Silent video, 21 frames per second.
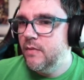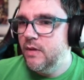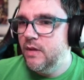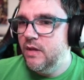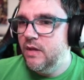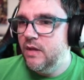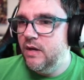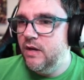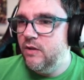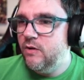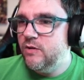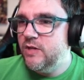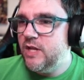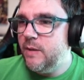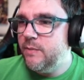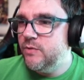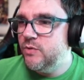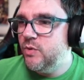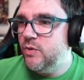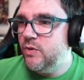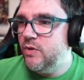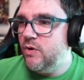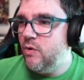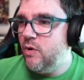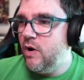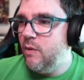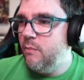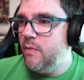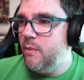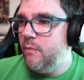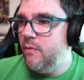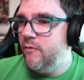Another tapestry, though, I
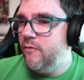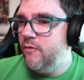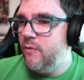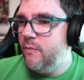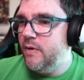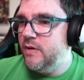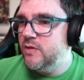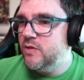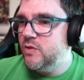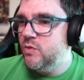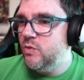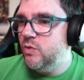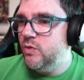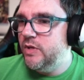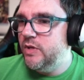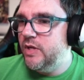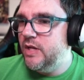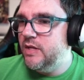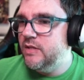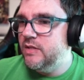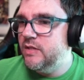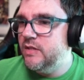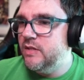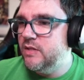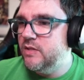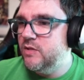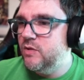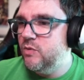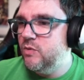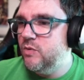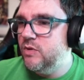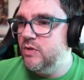remember from my school days, the
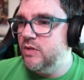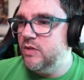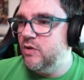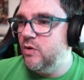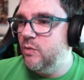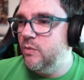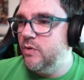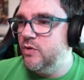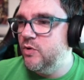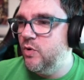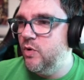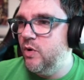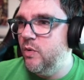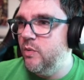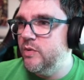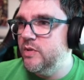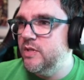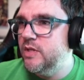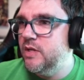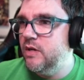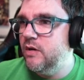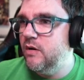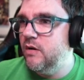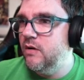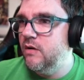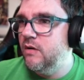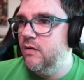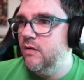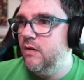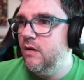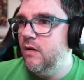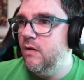student dormitory was here.
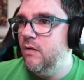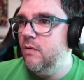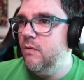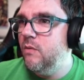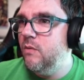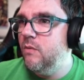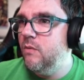Oh.